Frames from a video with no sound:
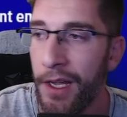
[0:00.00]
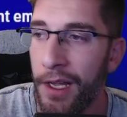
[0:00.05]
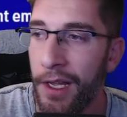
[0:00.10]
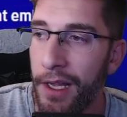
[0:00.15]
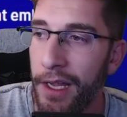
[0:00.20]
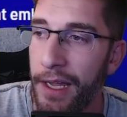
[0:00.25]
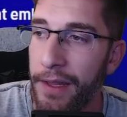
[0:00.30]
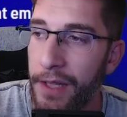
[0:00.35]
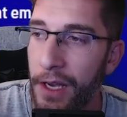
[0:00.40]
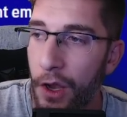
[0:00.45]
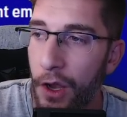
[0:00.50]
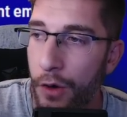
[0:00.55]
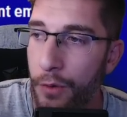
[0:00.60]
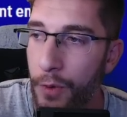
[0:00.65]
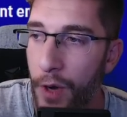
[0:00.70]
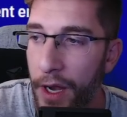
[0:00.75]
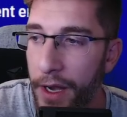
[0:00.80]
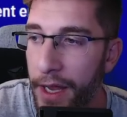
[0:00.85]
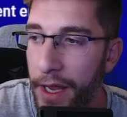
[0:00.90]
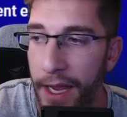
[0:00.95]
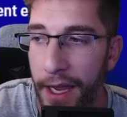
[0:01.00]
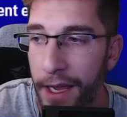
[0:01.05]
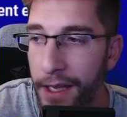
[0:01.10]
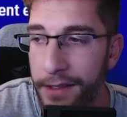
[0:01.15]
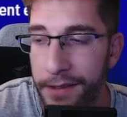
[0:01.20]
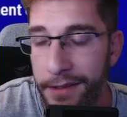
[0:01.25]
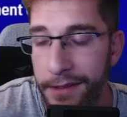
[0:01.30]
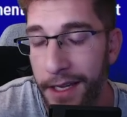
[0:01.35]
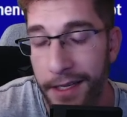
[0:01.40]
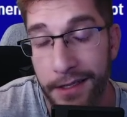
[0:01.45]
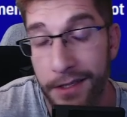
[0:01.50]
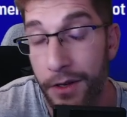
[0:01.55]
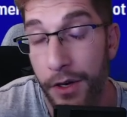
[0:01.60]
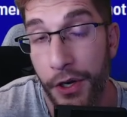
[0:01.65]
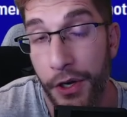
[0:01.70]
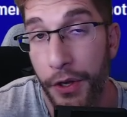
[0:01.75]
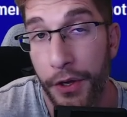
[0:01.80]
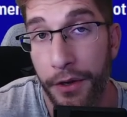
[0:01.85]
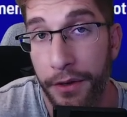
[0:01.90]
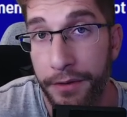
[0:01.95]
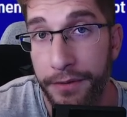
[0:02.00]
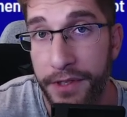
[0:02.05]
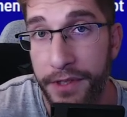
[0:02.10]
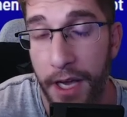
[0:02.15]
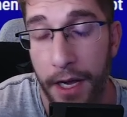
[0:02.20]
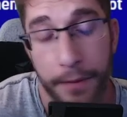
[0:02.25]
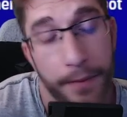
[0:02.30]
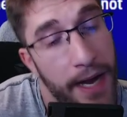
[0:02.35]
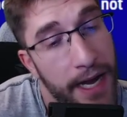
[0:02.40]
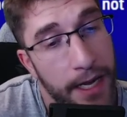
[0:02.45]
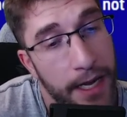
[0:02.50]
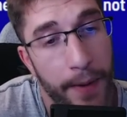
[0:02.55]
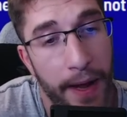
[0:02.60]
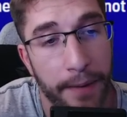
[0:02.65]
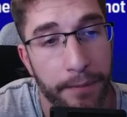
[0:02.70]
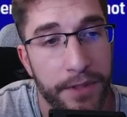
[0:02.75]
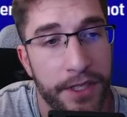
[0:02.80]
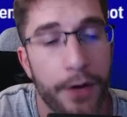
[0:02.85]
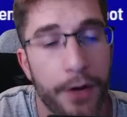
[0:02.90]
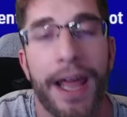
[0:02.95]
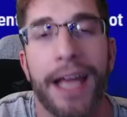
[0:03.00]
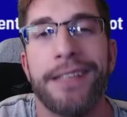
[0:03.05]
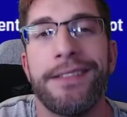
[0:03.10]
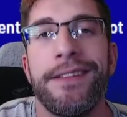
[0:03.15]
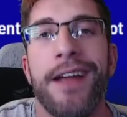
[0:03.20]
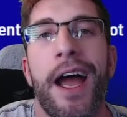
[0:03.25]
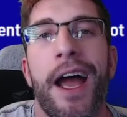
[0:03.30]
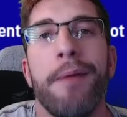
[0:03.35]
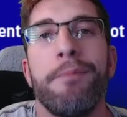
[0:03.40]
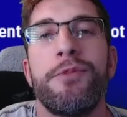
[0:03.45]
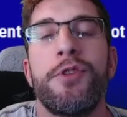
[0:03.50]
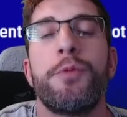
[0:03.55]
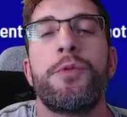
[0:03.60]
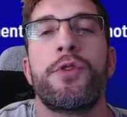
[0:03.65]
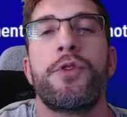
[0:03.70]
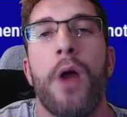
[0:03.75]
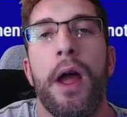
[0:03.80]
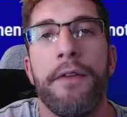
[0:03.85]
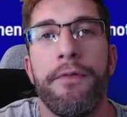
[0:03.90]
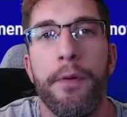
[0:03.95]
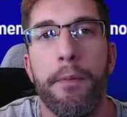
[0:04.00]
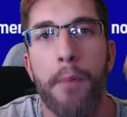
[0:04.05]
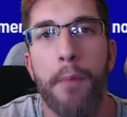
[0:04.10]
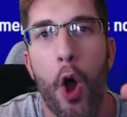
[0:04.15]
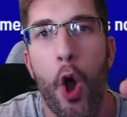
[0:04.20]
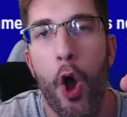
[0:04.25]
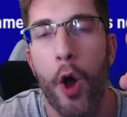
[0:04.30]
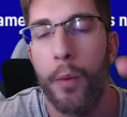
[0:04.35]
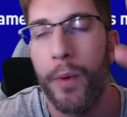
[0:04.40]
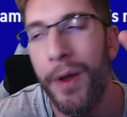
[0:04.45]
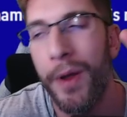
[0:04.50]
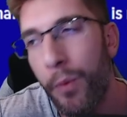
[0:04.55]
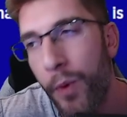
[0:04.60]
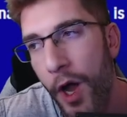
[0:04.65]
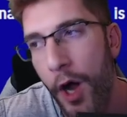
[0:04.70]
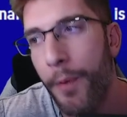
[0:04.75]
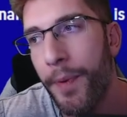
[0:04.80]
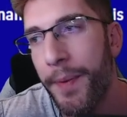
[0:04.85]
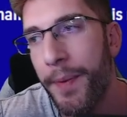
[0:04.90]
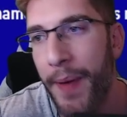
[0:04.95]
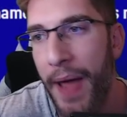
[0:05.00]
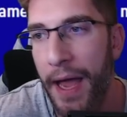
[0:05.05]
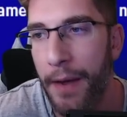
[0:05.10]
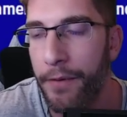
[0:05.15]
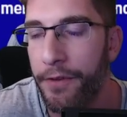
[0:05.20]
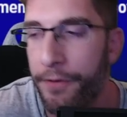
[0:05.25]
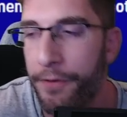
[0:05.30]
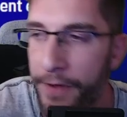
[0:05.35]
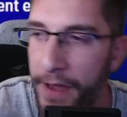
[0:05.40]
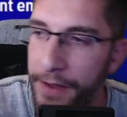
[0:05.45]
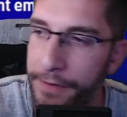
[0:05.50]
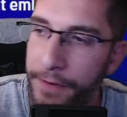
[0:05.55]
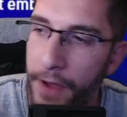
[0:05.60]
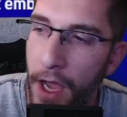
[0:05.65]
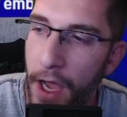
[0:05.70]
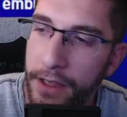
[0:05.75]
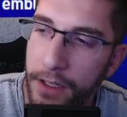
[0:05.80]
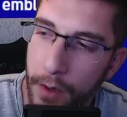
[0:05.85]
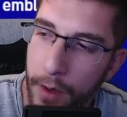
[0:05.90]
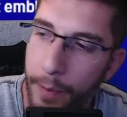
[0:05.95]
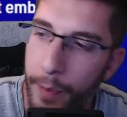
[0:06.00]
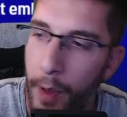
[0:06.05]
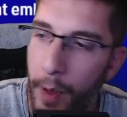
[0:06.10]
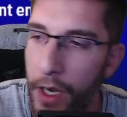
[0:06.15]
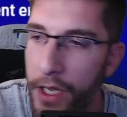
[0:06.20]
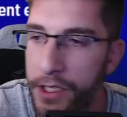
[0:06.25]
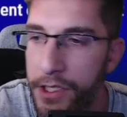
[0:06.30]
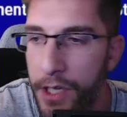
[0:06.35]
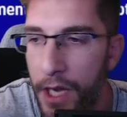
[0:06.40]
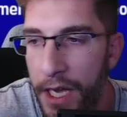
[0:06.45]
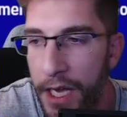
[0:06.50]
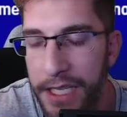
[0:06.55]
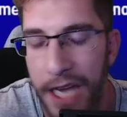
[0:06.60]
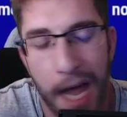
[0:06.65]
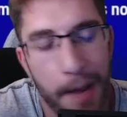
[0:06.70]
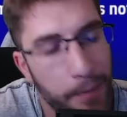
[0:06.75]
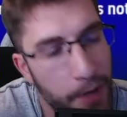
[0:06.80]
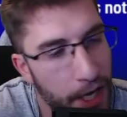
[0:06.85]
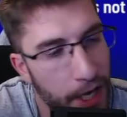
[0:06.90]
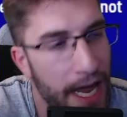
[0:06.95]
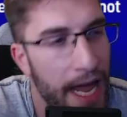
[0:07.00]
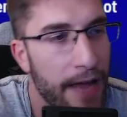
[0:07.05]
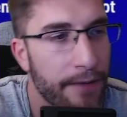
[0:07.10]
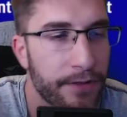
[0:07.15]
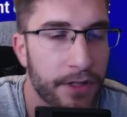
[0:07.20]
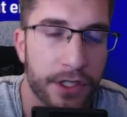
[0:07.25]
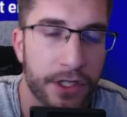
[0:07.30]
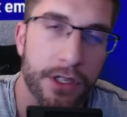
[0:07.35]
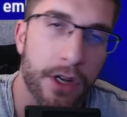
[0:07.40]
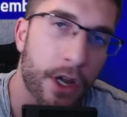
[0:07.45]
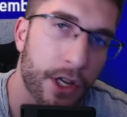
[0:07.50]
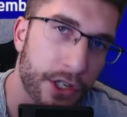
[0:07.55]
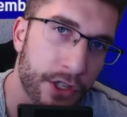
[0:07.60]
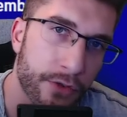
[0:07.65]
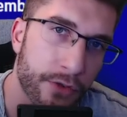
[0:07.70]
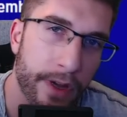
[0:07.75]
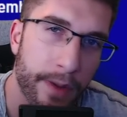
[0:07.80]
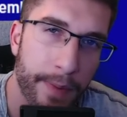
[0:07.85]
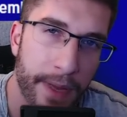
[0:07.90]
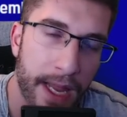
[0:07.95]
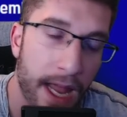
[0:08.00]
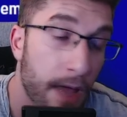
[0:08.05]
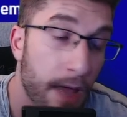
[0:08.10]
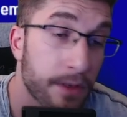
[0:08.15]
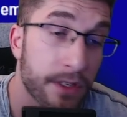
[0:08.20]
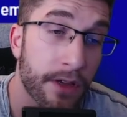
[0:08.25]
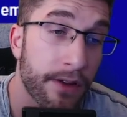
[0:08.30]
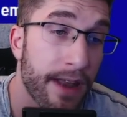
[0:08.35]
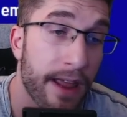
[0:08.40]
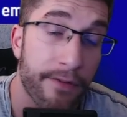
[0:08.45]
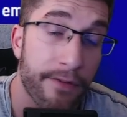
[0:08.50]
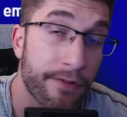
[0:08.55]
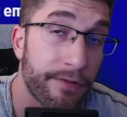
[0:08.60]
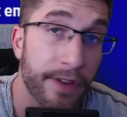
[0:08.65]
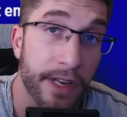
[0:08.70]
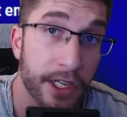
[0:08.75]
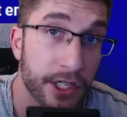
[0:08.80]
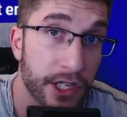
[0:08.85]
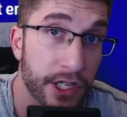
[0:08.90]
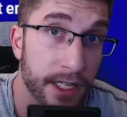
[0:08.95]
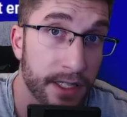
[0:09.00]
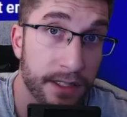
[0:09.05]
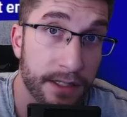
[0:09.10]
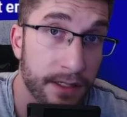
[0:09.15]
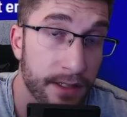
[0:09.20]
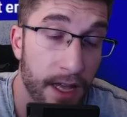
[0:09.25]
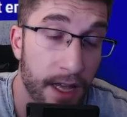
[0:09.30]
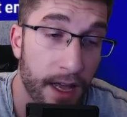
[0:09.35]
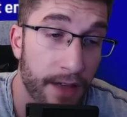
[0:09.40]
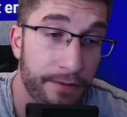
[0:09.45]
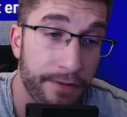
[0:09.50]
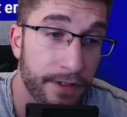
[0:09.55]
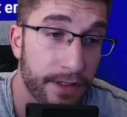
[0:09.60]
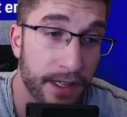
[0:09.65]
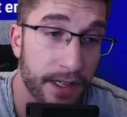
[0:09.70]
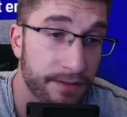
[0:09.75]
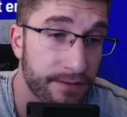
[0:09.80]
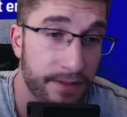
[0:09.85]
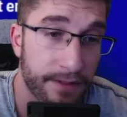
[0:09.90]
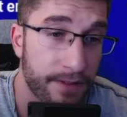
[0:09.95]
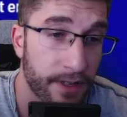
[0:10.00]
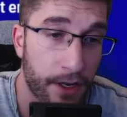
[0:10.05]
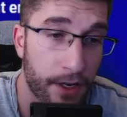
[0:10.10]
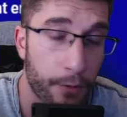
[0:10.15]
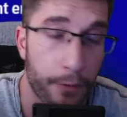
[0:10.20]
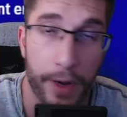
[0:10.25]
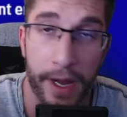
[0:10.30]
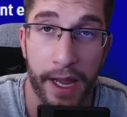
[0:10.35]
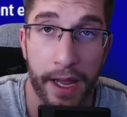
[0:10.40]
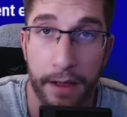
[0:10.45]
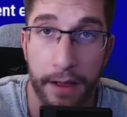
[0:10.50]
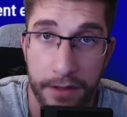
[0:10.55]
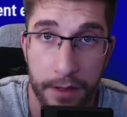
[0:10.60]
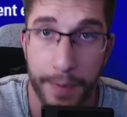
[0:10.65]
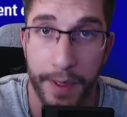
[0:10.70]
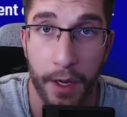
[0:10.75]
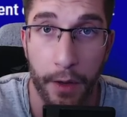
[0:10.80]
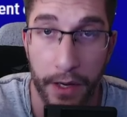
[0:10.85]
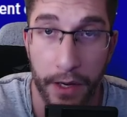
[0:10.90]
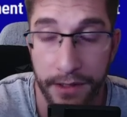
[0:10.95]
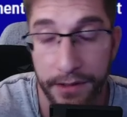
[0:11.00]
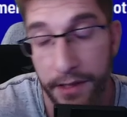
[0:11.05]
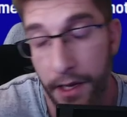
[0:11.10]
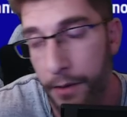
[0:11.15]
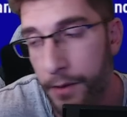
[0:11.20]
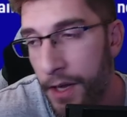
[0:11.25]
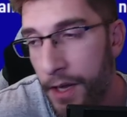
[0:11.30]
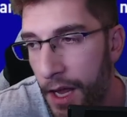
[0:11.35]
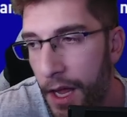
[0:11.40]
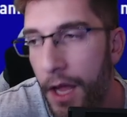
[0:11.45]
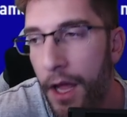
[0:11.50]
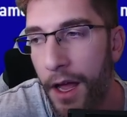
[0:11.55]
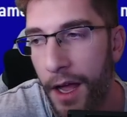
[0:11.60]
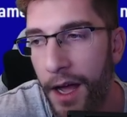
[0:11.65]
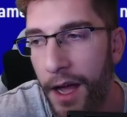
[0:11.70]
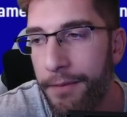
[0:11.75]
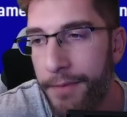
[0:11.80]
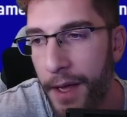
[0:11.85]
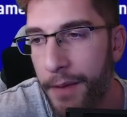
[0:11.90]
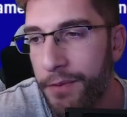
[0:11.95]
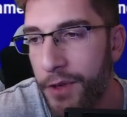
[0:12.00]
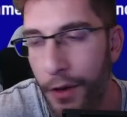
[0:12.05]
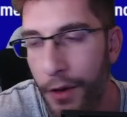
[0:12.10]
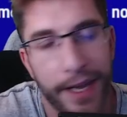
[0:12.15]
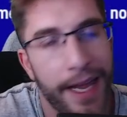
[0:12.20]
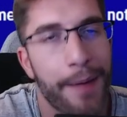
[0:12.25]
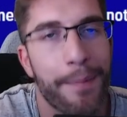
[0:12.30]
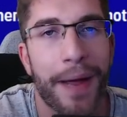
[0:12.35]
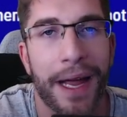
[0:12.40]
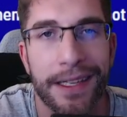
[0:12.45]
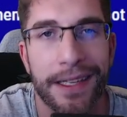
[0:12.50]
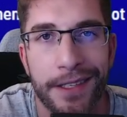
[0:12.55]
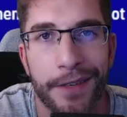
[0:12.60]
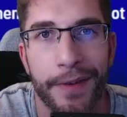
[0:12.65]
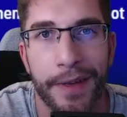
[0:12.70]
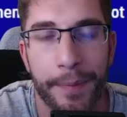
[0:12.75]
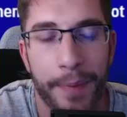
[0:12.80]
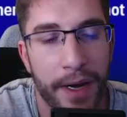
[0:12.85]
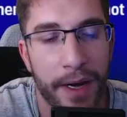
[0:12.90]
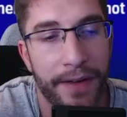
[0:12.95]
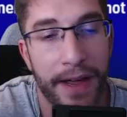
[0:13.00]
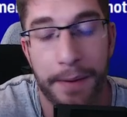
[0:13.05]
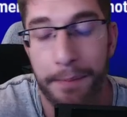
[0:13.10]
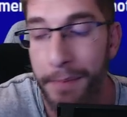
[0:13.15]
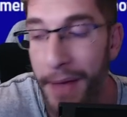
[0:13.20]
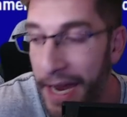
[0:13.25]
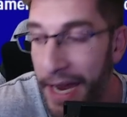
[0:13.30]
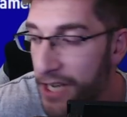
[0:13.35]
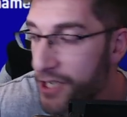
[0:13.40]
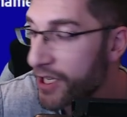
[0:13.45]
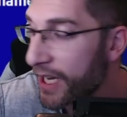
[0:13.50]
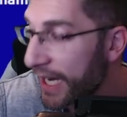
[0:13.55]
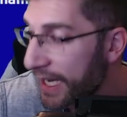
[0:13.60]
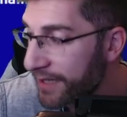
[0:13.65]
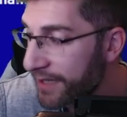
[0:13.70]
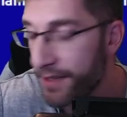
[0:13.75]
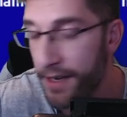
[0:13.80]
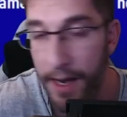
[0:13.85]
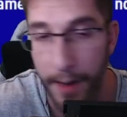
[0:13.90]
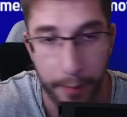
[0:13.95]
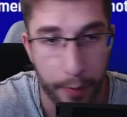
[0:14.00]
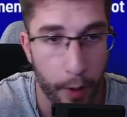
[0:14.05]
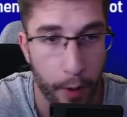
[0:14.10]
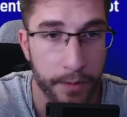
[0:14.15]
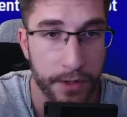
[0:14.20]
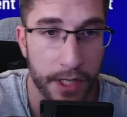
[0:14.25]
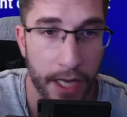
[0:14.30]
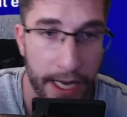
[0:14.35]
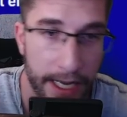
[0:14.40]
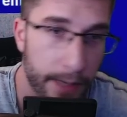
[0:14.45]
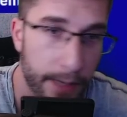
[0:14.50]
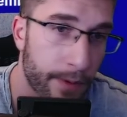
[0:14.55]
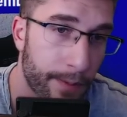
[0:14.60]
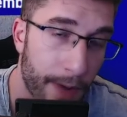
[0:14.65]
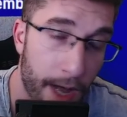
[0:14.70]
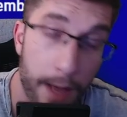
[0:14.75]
in the long run, it's not good. So anyway, till next time, subscribe for more. We will be back with FIFA. I do apologize. I'm going to have to start streaming it. Otherwise, I'll never finish this for the career, to be honest. So I've got to get back to it. But I've had major internet problems lately with my